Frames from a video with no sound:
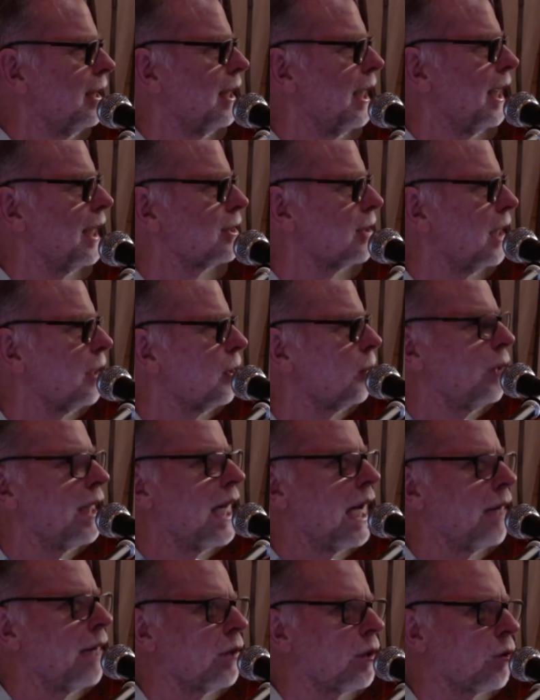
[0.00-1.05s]
It's like we
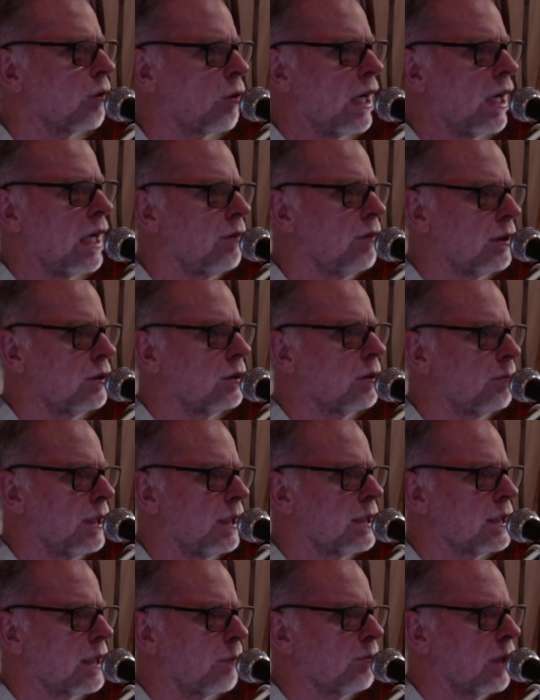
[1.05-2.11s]
have a craving to be
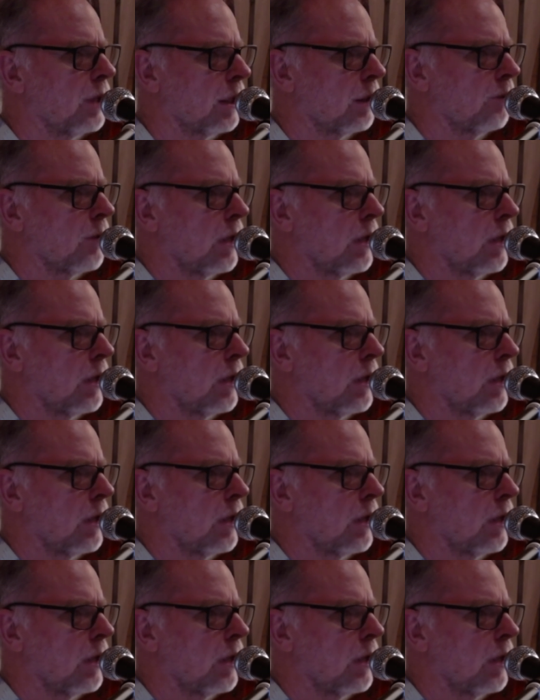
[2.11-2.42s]
something.